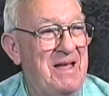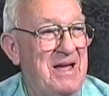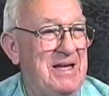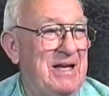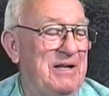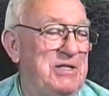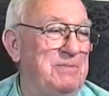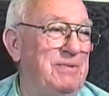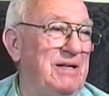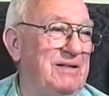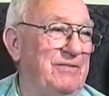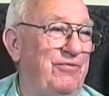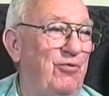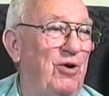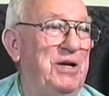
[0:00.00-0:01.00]
was it's this,
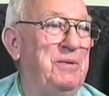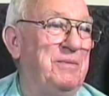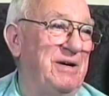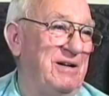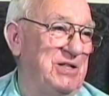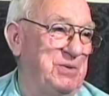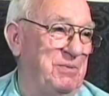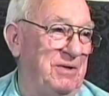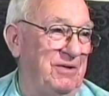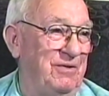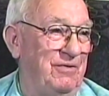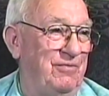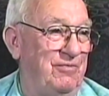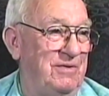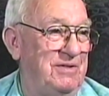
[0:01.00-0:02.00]
about 40 miles
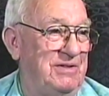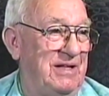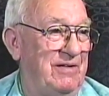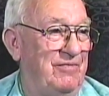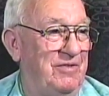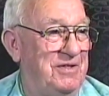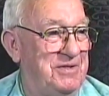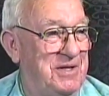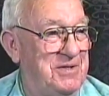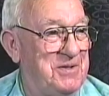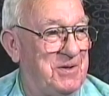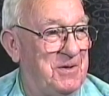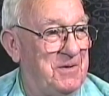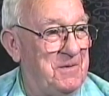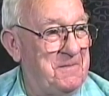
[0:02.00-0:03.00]
below San
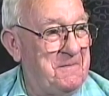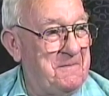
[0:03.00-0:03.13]
Francisco.